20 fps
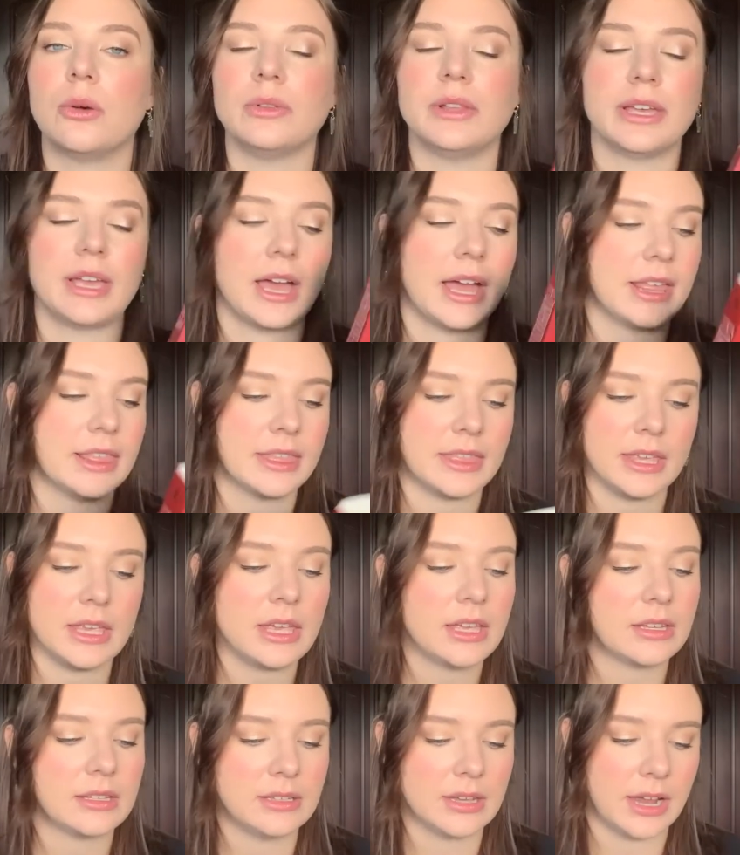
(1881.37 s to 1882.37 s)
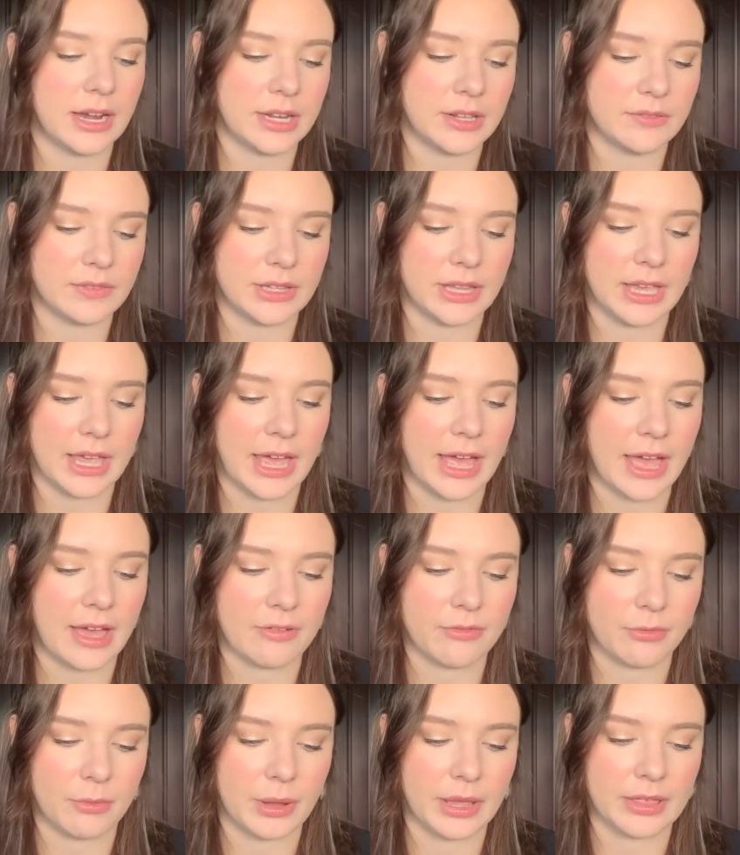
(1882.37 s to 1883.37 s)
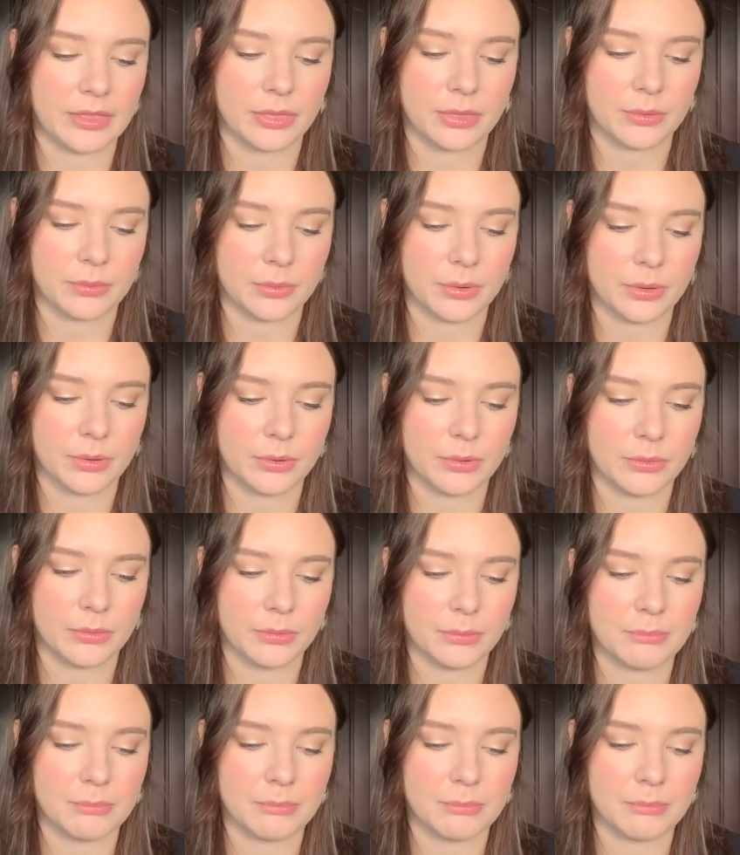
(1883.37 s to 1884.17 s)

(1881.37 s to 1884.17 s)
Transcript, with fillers: Like I think not even like halfway through,